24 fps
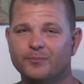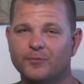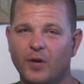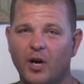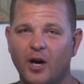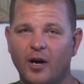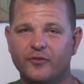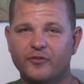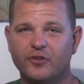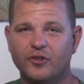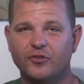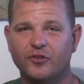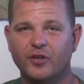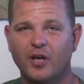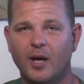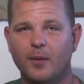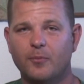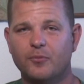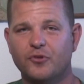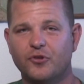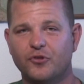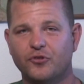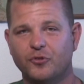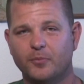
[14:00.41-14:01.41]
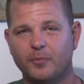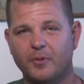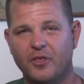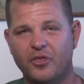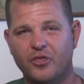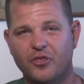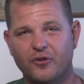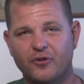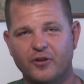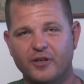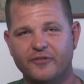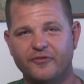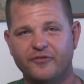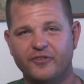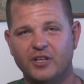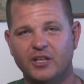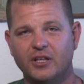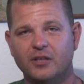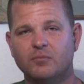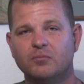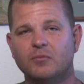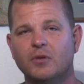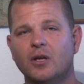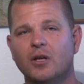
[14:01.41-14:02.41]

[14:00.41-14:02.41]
Oftentimes this will be 30 feet,